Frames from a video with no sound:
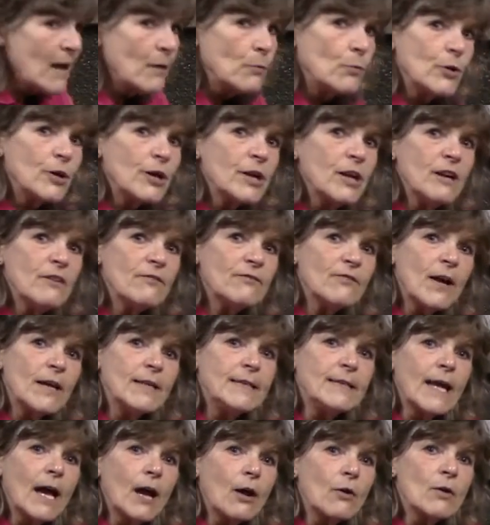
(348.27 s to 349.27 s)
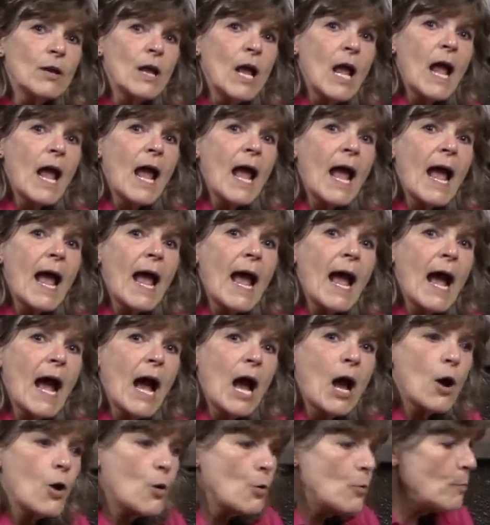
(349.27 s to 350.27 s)
We're going to find out
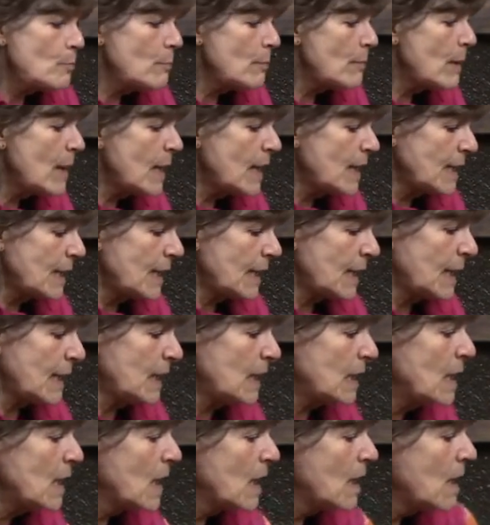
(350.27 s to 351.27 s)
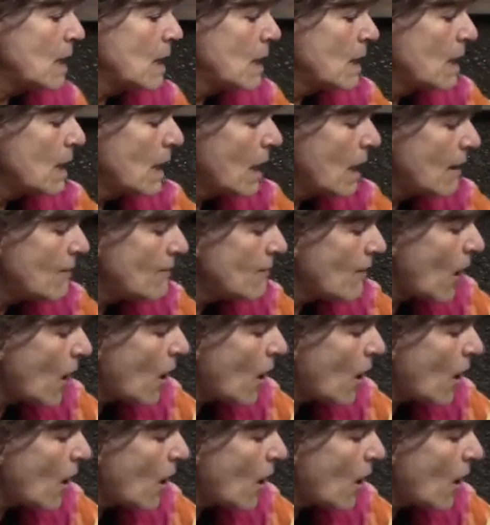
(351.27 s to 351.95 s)
how many of